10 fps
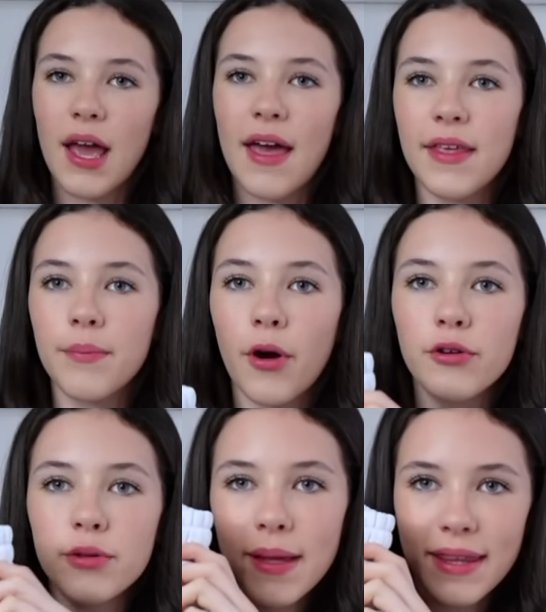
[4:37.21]
And then
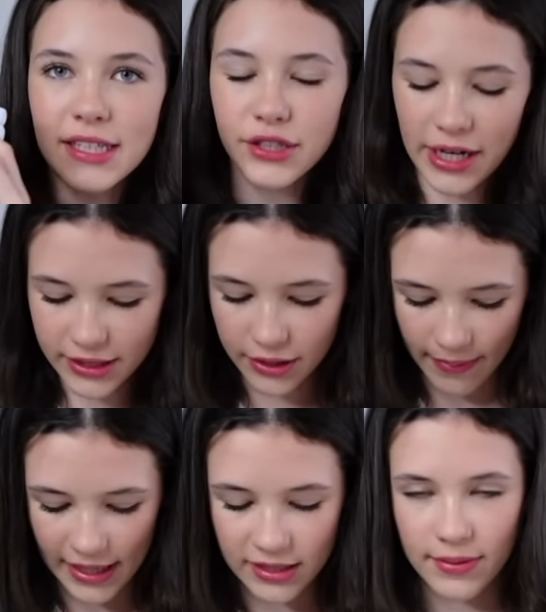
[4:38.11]
probably these tracksuit
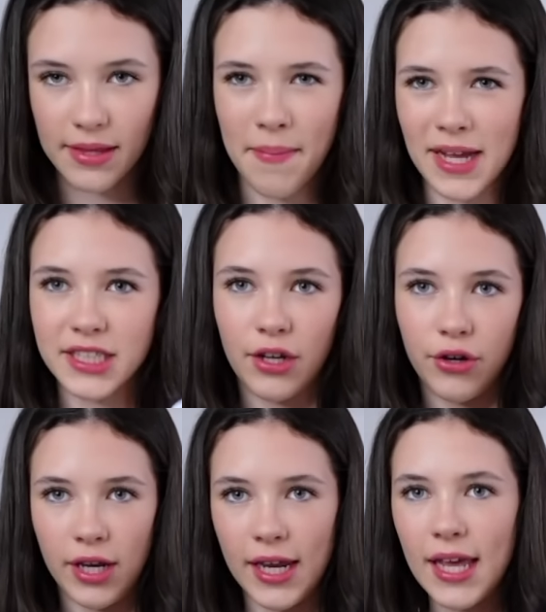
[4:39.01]
pants with the matching
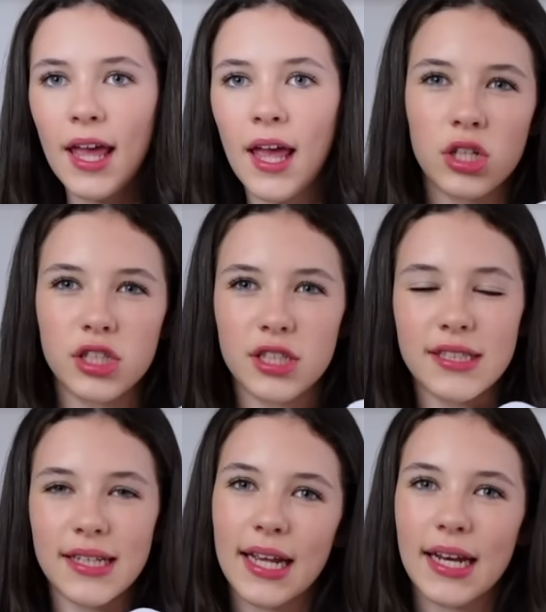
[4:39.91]
hoodie just
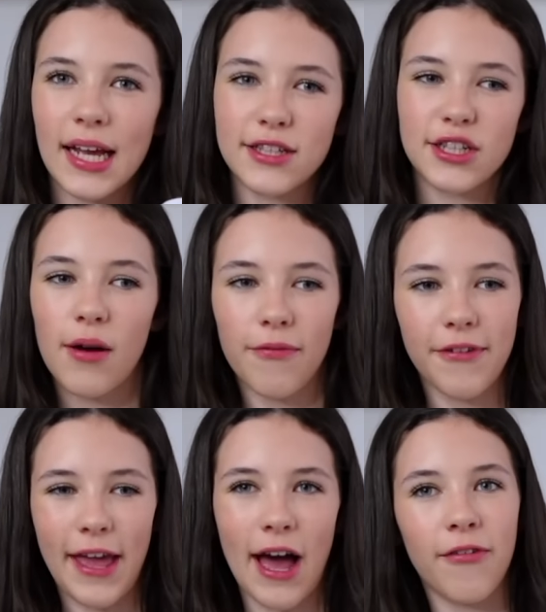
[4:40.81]
as like an extra
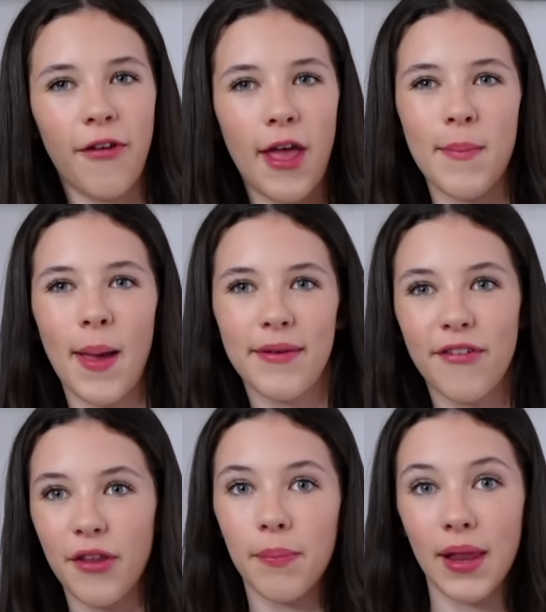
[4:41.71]
comfy outfit, maybe for
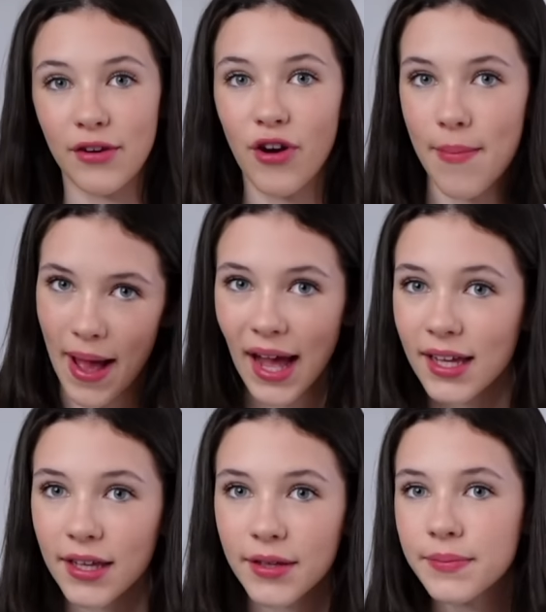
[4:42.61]
the plane ride back.